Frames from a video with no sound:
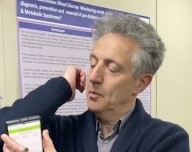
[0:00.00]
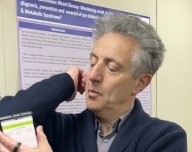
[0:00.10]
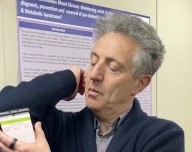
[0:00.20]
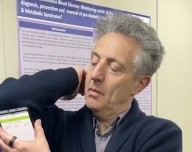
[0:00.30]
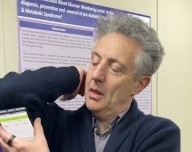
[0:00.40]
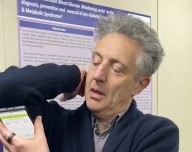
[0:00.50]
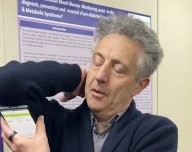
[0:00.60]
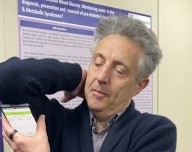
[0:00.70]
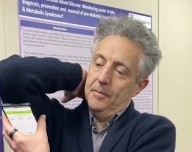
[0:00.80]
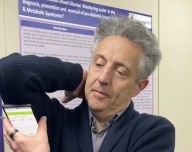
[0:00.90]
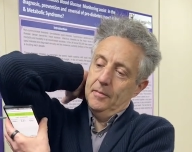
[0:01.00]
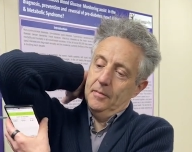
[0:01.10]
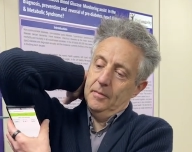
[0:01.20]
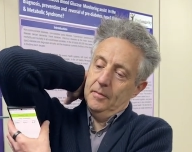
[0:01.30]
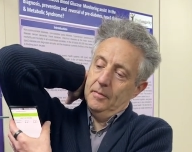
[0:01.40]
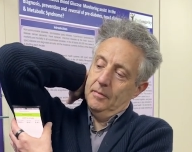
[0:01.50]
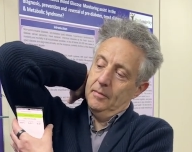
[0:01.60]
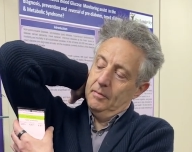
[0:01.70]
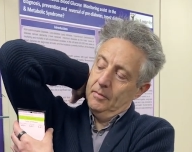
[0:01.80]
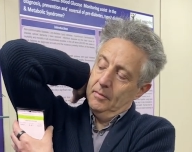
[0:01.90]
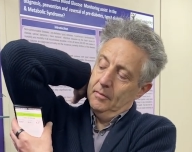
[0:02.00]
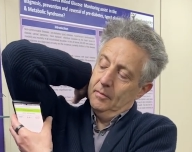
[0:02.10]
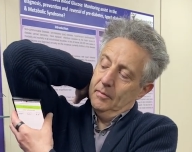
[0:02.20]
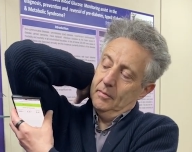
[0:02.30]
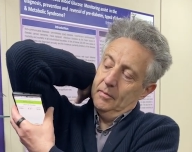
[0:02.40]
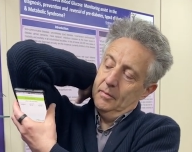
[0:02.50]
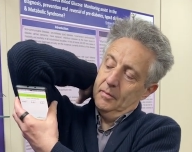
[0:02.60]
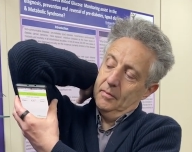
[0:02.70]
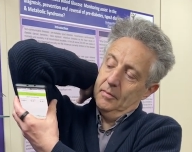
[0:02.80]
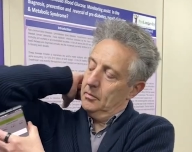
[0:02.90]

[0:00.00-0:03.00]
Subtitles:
(no one is talking)